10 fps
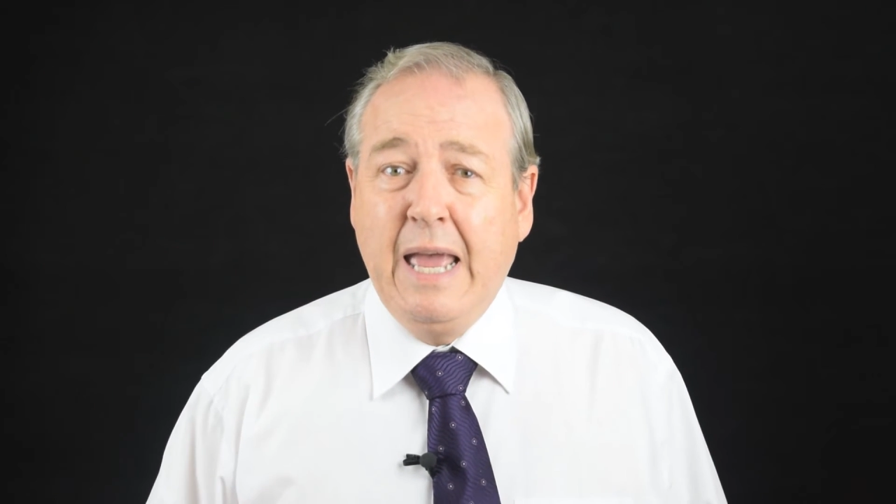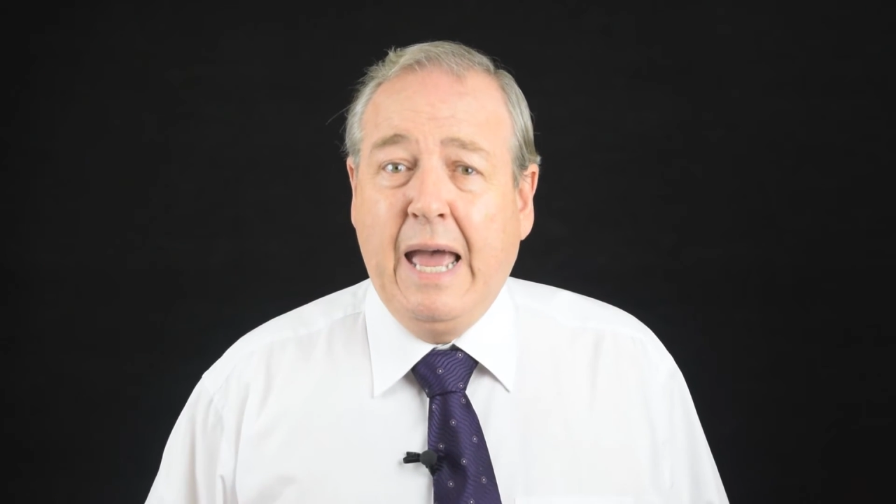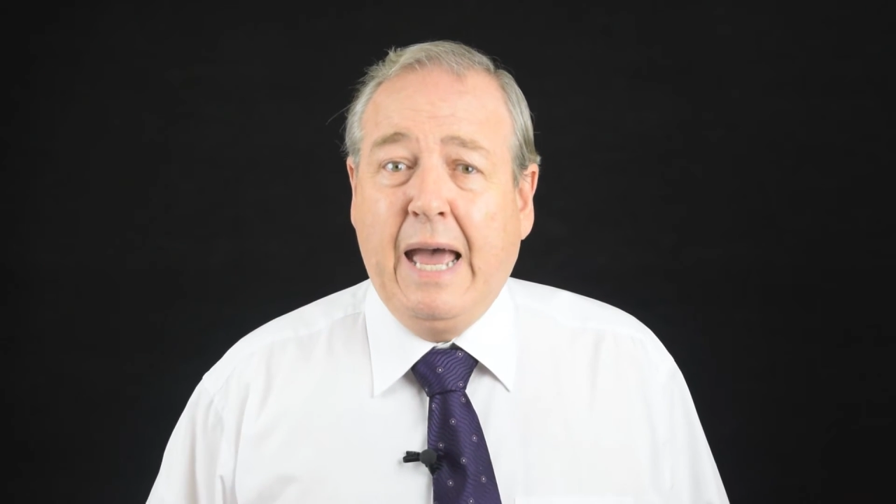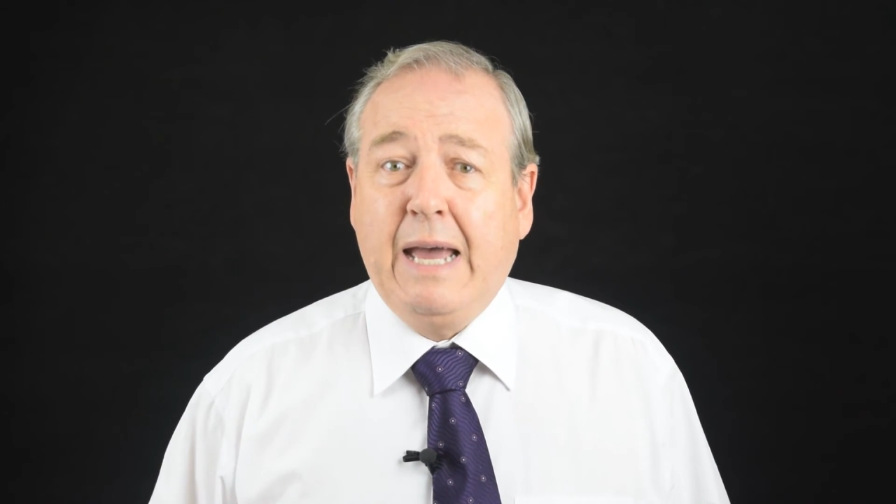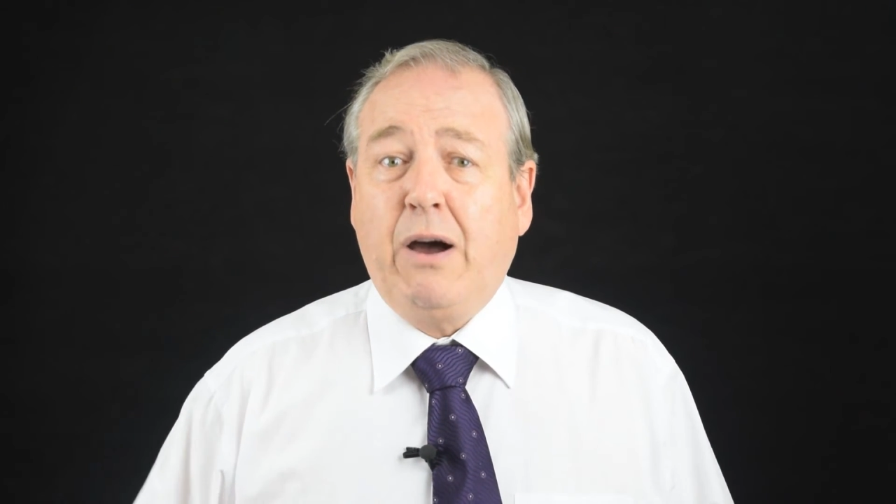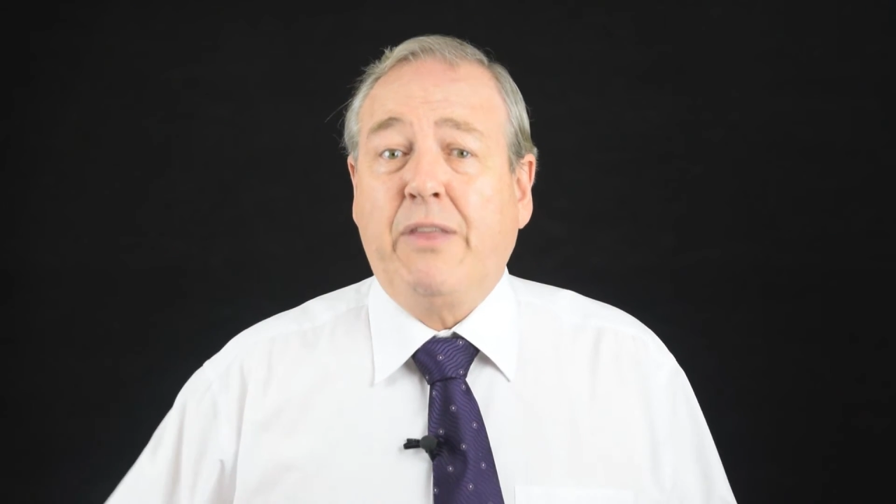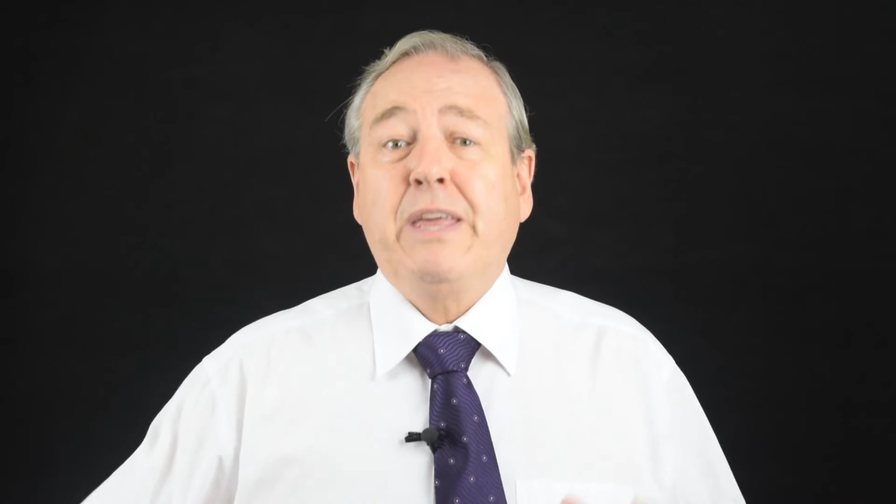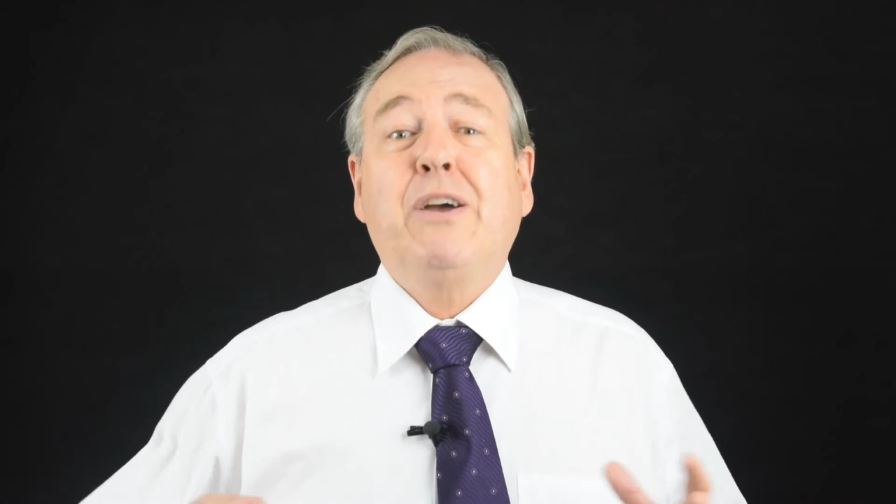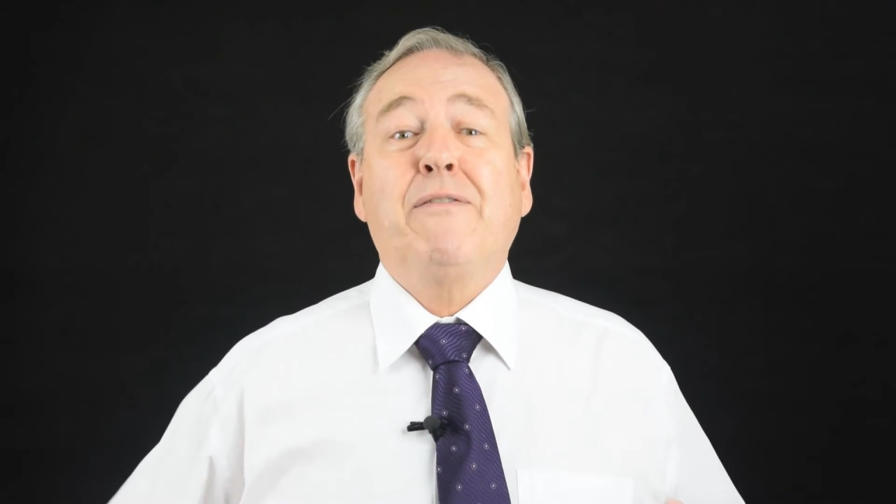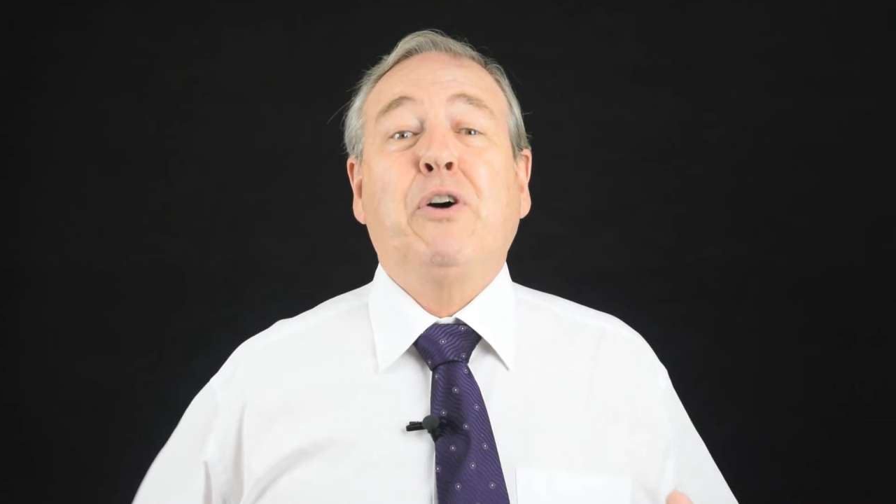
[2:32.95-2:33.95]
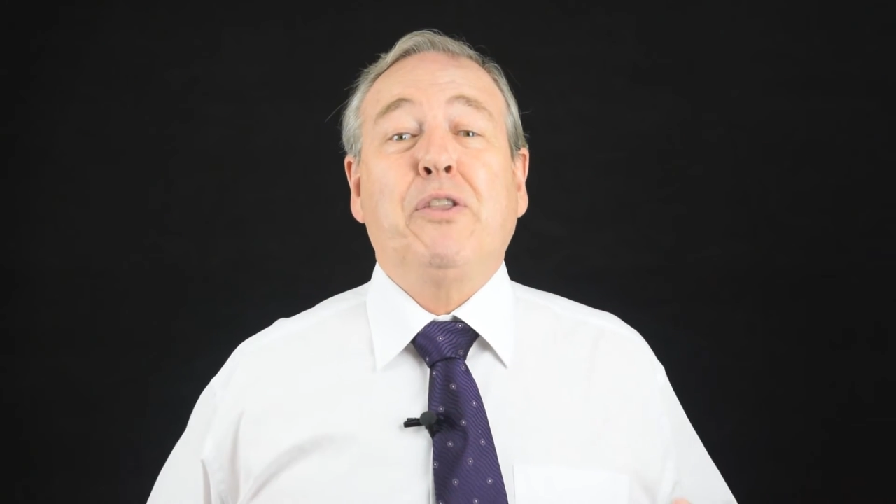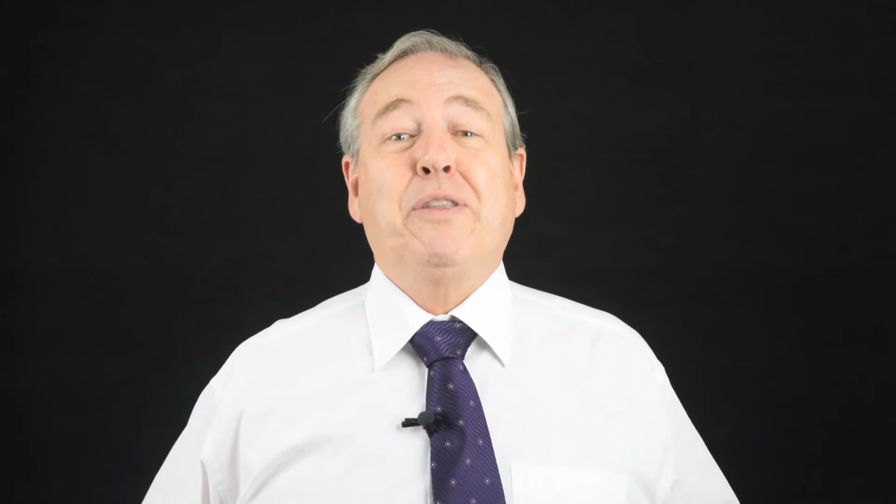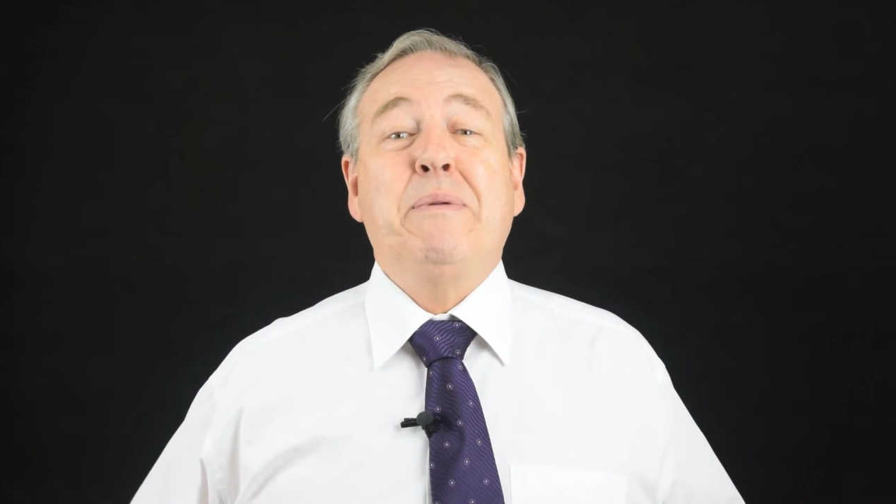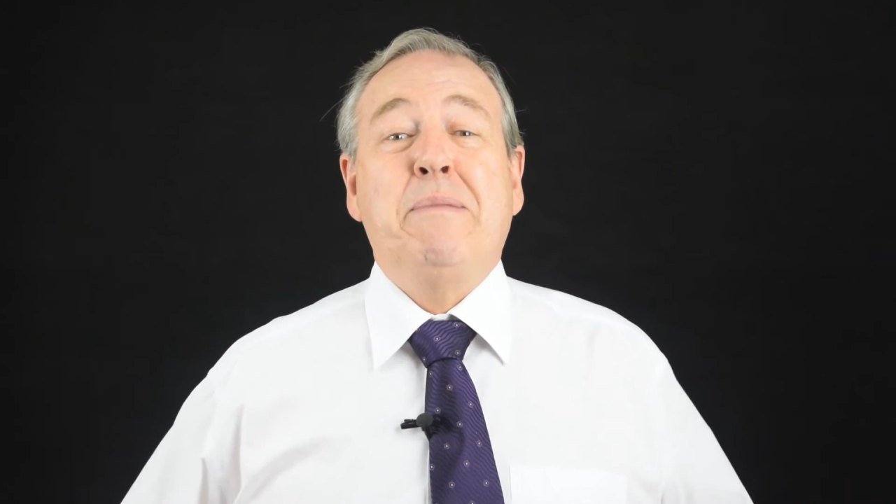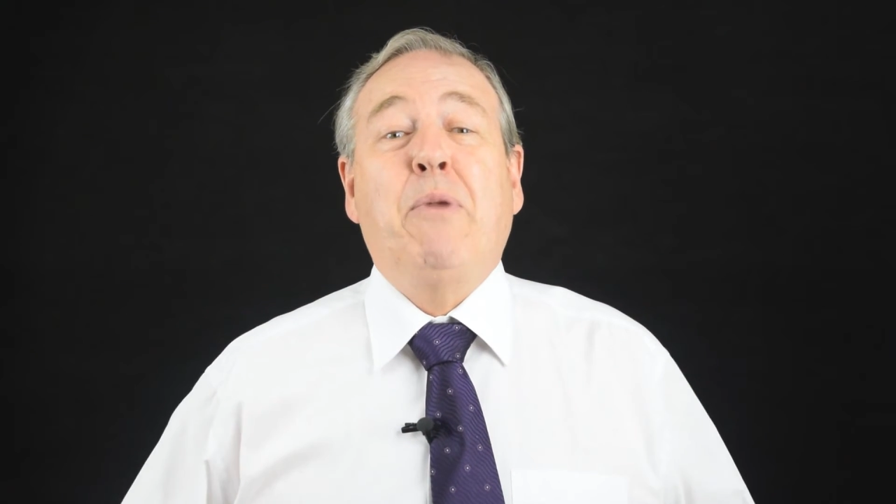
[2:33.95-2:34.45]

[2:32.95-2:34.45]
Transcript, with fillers: Uh, I think I've got in